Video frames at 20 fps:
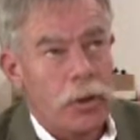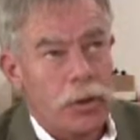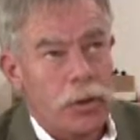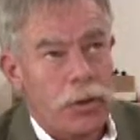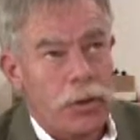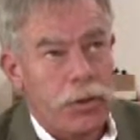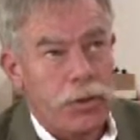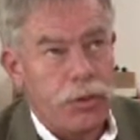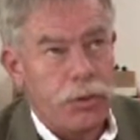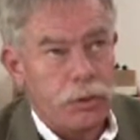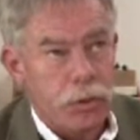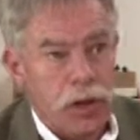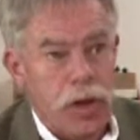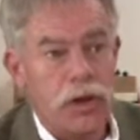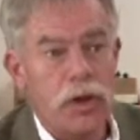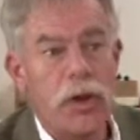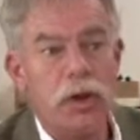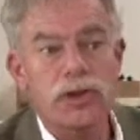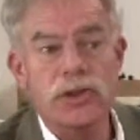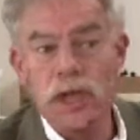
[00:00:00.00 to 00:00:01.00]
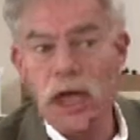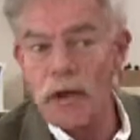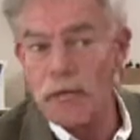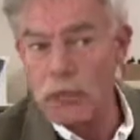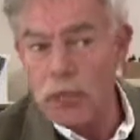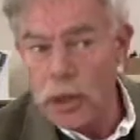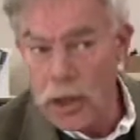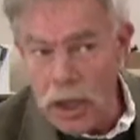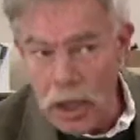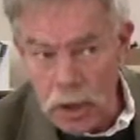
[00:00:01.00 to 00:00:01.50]
3 of those have
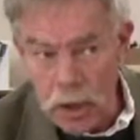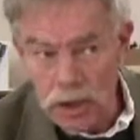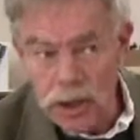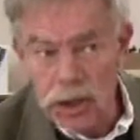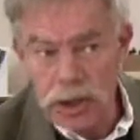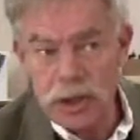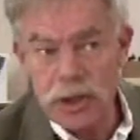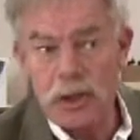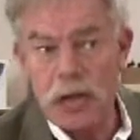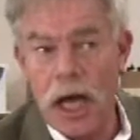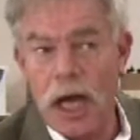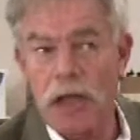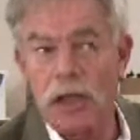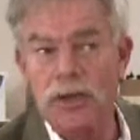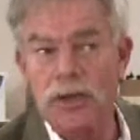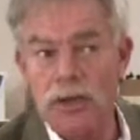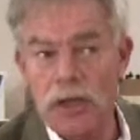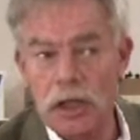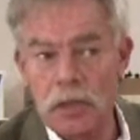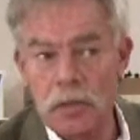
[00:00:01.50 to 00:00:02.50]
We Energies dollars in